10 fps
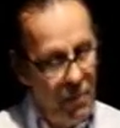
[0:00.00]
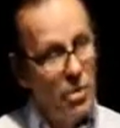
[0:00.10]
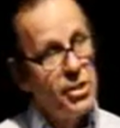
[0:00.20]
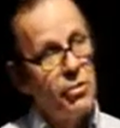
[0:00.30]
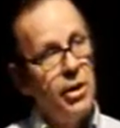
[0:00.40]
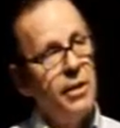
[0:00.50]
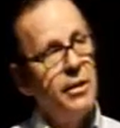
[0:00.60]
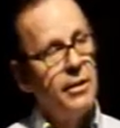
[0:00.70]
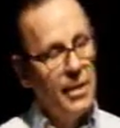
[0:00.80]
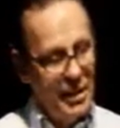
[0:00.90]

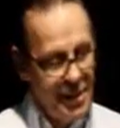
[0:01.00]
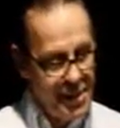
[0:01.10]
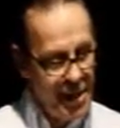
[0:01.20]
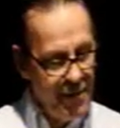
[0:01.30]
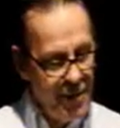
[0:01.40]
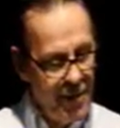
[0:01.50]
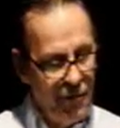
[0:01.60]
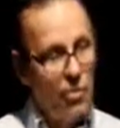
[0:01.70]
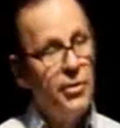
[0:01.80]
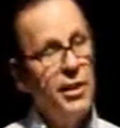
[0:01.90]
demonstrated that 7
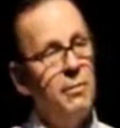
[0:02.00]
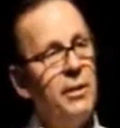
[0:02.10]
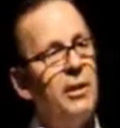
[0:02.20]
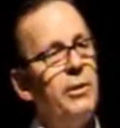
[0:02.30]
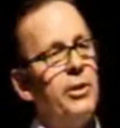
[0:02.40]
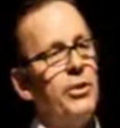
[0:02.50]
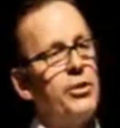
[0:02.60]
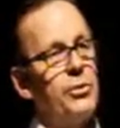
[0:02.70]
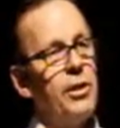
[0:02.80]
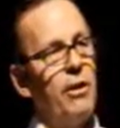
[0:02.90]
and 14
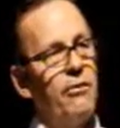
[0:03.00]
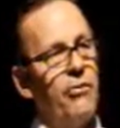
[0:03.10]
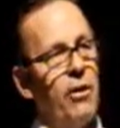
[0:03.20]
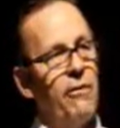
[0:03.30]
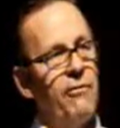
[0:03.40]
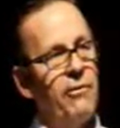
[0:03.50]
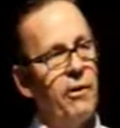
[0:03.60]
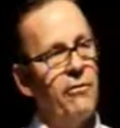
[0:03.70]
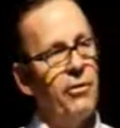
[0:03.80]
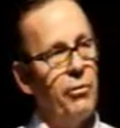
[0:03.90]
millimeters
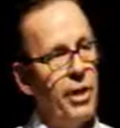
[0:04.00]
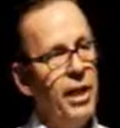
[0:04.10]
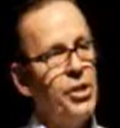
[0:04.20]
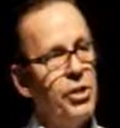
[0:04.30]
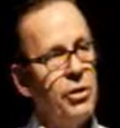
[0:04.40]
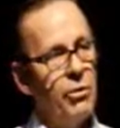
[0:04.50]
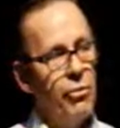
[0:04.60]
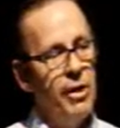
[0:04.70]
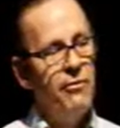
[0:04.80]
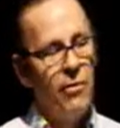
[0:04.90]
of irrigation or
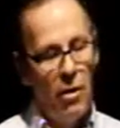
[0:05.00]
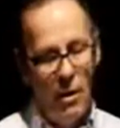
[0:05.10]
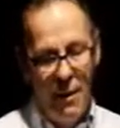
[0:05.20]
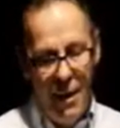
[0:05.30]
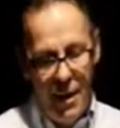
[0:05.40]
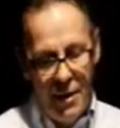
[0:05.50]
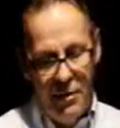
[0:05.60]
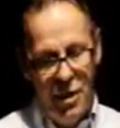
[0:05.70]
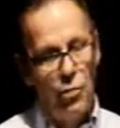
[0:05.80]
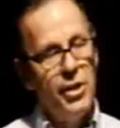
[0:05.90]
rainfall
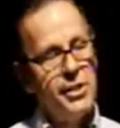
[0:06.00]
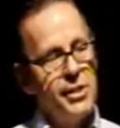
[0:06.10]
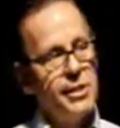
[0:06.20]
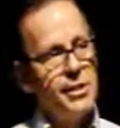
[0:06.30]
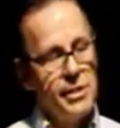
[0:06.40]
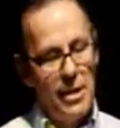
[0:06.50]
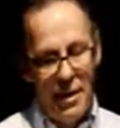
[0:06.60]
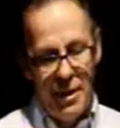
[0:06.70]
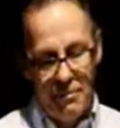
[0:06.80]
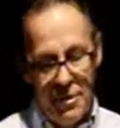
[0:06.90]
decreases
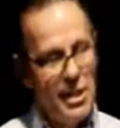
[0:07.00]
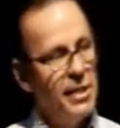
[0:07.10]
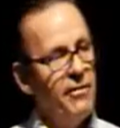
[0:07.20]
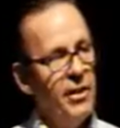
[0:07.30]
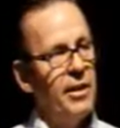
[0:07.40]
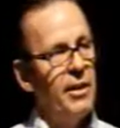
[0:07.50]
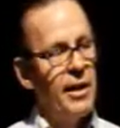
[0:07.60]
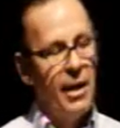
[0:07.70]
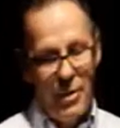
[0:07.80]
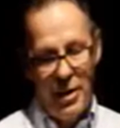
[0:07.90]

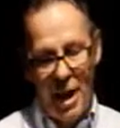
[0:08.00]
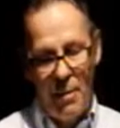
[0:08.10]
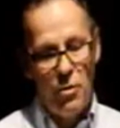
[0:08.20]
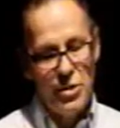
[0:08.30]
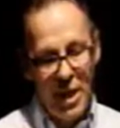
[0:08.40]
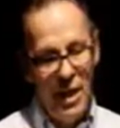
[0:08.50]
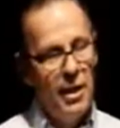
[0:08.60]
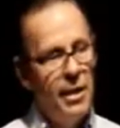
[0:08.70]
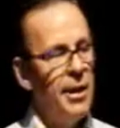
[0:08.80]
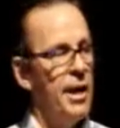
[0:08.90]
significantly, almost
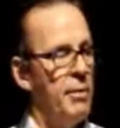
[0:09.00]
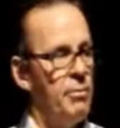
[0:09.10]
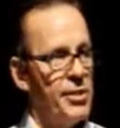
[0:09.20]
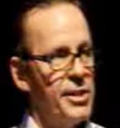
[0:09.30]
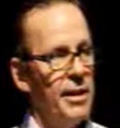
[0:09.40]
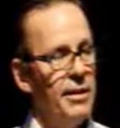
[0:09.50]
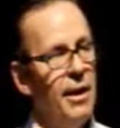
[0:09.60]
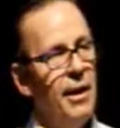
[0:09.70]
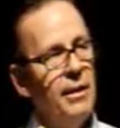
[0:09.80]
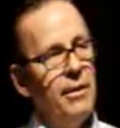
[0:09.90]

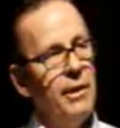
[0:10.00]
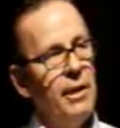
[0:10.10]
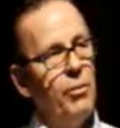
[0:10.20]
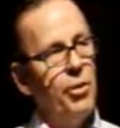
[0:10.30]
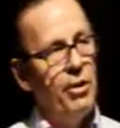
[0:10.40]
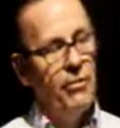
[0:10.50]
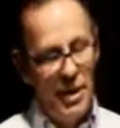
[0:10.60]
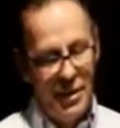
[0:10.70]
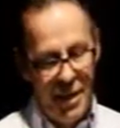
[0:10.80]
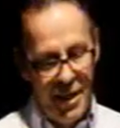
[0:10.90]
80–90% the ammonia
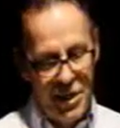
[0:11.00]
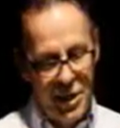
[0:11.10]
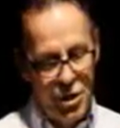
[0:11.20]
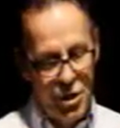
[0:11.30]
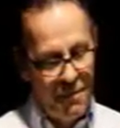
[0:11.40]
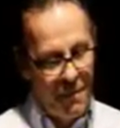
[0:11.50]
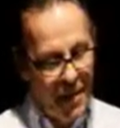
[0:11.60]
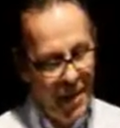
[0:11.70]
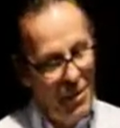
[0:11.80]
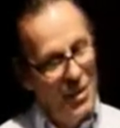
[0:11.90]

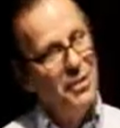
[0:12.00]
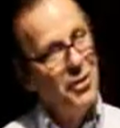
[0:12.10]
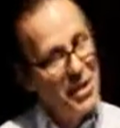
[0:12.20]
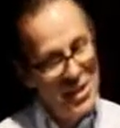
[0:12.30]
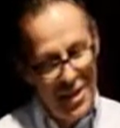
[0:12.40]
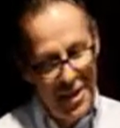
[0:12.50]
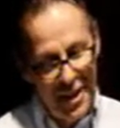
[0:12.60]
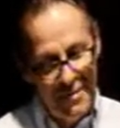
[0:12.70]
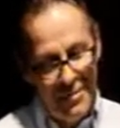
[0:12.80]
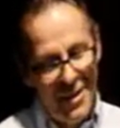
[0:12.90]
volatilization. But
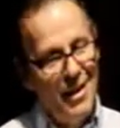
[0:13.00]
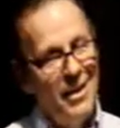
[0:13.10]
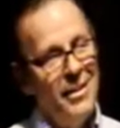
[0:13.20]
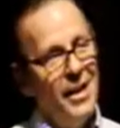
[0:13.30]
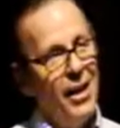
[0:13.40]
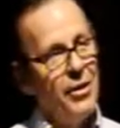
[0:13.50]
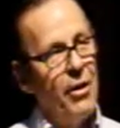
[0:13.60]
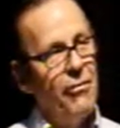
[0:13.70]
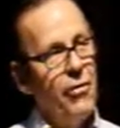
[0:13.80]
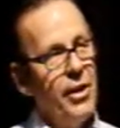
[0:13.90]
interestingly, the
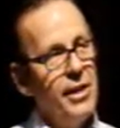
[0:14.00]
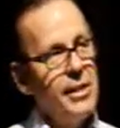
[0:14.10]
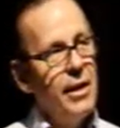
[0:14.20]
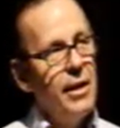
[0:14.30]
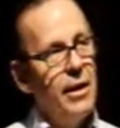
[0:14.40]
very